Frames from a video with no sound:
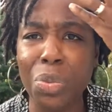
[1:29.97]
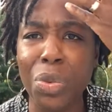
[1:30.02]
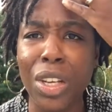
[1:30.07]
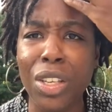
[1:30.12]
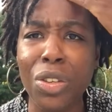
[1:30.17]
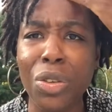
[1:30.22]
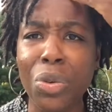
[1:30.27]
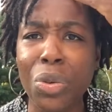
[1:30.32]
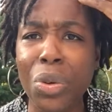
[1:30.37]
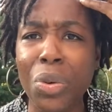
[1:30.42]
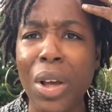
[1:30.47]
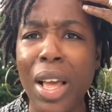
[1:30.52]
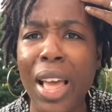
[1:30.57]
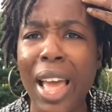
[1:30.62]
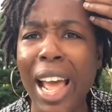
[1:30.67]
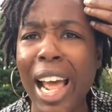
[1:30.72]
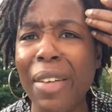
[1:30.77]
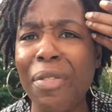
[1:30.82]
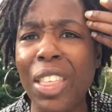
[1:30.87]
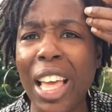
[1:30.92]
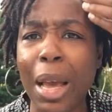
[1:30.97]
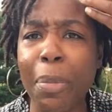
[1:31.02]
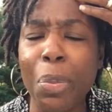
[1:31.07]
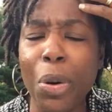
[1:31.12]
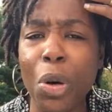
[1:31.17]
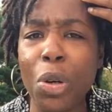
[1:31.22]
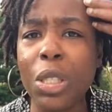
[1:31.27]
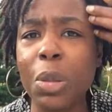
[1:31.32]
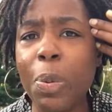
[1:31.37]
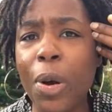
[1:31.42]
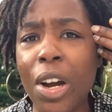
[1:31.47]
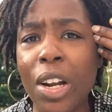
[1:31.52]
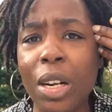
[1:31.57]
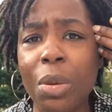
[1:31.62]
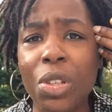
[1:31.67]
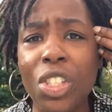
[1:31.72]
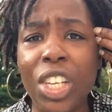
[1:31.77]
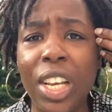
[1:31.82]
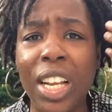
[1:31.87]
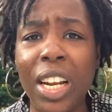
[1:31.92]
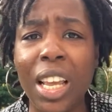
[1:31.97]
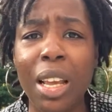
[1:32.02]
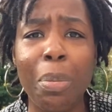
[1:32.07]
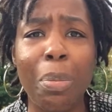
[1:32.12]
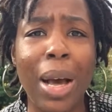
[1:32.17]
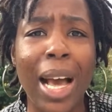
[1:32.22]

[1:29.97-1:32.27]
When you have that postpartum shedding,